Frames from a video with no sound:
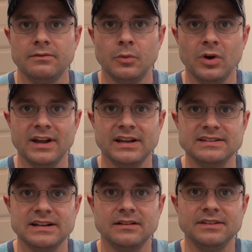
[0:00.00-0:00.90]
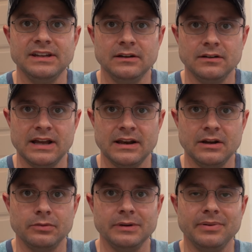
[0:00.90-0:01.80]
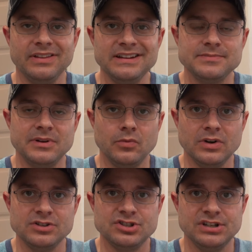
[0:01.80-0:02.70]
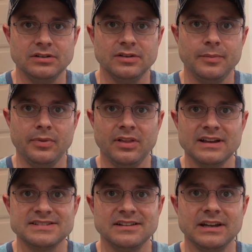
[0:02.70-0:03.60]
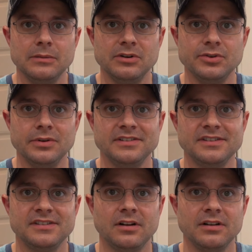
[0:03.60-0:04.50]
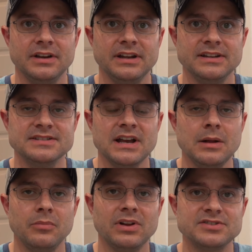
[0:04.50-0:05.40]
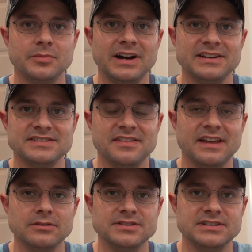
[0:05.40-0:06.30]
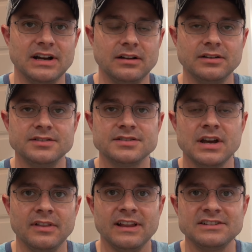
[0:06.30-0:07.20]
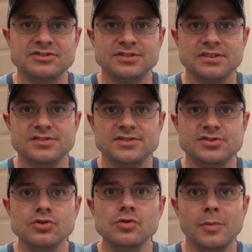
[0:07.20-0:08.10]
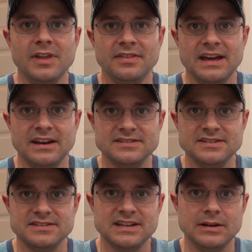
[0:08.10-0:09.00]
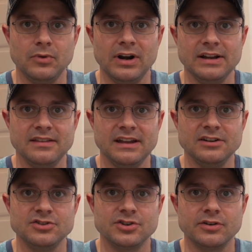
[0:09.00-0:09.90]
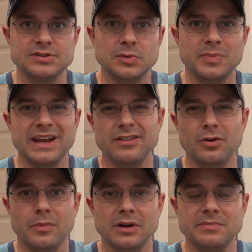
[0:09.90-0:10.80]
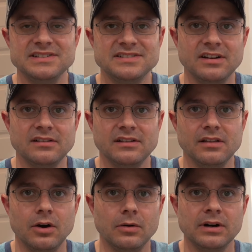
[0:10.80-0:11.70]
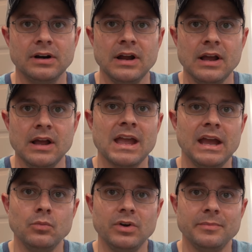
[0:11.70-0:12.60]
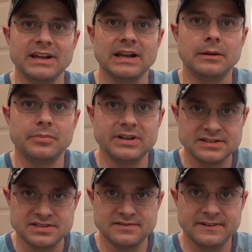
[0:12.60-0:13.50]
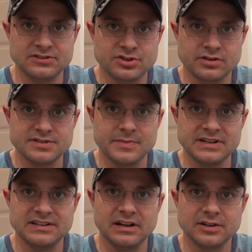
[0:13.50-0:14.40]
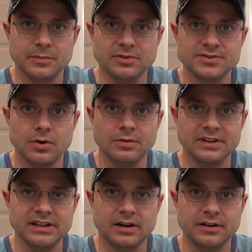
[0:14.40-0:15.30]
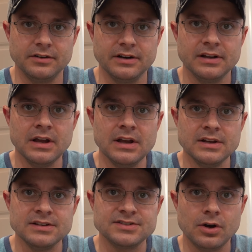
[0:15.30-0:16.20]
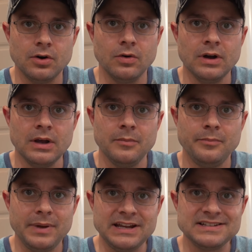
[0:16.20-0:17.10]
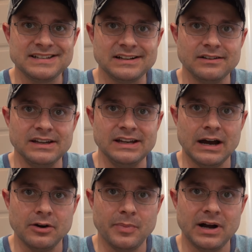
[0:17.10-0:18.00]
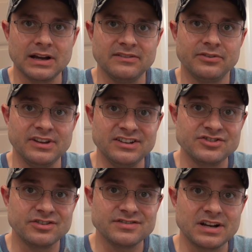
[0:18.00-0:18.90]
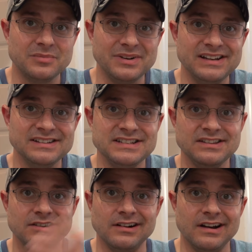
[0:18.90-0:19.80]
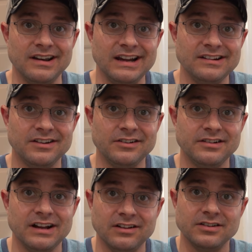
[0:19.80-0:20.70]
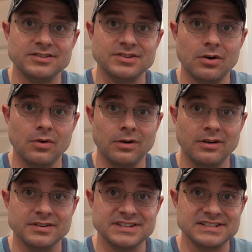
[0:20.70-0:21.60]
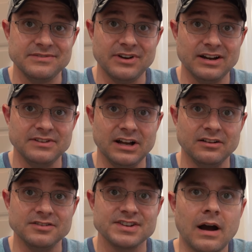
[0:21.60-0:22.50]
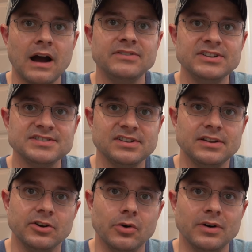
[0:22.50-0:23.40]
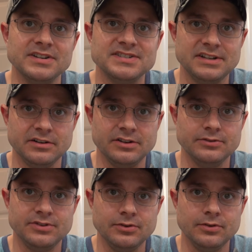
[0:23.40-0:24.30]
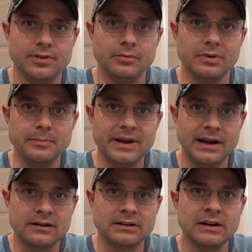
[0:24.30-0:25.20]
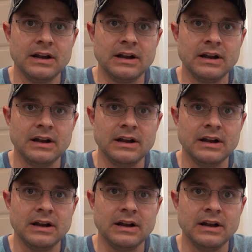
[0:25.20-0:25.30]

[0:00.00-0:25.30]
From what I can tell on the internet, a replacement windshield plus the labor to install it is plus or minus $1,000. Let's just assume that that is the same rate that insurance would pay, though it might be slightly lower. And with my comprehensive insurance, my deductible is only $100. So basically out of pocket for the insurance company, it's either $900 or $65. Obviously, they're going to steer you to the repair.